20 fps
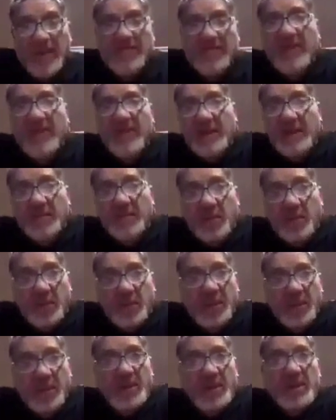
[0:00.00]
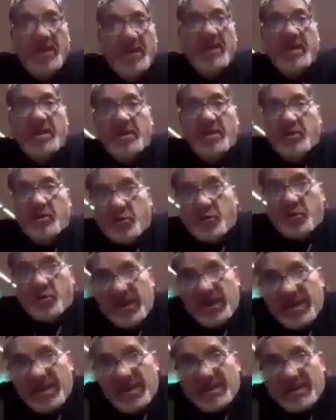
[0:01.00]
we have available,
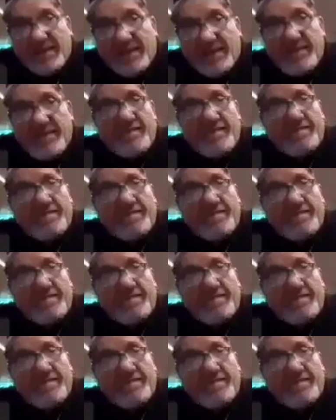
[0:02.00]
Greek,